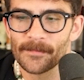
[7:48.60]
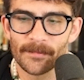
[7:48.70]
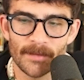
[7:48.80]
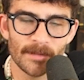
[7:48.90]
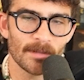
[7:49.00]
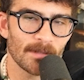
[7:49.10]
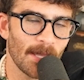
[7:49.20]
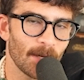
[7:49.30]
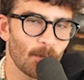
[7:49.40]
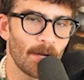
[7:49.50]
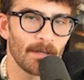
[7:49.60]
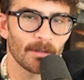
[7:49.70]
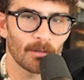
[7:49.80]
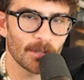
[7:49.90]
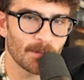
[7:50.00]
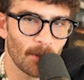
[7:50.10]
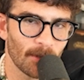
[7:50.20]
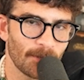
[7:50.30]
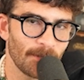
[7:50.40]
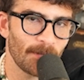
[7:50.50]
This is like when Chris
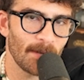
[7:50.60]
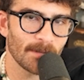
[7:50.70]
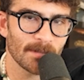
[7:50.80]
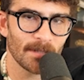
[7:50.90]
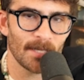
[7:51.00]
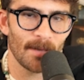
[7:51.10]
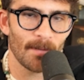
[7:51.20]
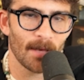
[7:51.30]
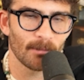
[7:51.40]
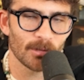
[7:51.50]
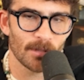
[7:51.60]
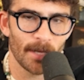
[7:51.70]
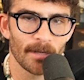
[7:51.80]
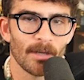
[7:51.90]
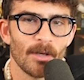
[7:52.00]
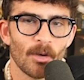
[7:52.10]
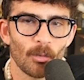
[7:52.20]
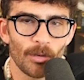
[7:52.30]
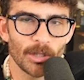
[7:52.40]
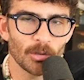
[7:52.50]
Murphy famously came out and was like,
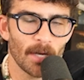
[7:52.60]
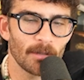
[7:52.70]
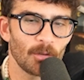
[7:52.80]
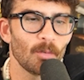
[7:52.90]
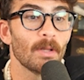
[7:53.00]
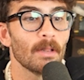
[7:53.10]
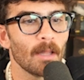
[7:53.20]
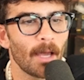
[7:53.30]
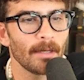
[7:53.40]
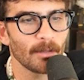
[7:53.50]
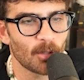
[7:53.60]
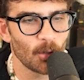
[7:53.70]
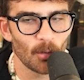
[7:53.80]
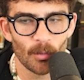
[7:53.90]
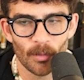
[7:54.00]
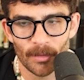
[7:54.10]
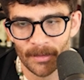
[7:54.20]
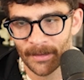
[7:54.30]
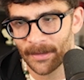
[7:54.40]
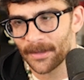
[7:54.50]
we tried to do a light coup
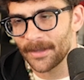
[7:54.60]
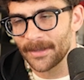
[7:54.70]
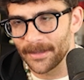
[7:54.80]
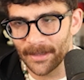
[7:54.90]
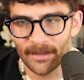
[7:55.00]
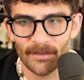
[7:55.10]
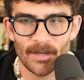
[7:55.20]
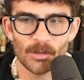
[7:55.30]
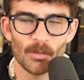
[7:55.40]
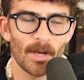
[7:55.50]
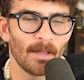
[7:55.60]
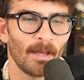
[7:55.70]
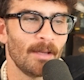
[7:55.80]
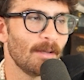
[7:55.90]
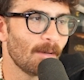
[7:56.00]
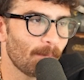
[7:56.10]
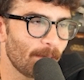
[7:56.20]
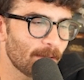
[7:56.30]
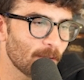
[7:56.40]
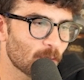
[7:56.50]
in Venezuela,
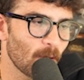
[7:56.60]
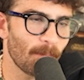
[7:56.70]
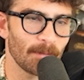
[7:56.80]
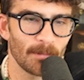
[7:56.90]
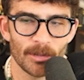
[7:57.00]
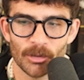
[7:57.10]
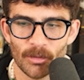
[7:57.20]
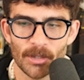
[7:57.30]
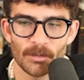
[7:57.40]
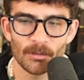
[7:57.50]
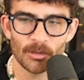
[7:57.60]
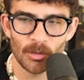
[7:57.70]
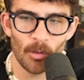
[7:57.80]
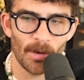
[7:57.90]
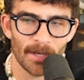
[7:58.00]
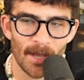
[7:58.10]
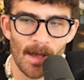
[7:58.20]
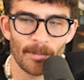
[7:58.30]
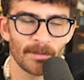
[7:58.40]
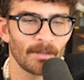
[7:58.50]
but the Trump administration was too
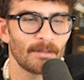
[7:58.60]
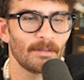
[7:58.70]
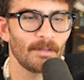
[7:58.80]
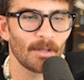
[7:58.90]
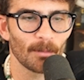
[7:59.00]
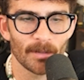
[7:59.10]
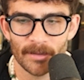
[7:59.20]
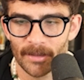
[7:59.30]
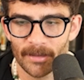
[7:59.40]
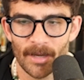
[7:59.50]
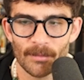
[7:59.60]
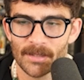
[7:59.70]
incompetent to deal with it. And I was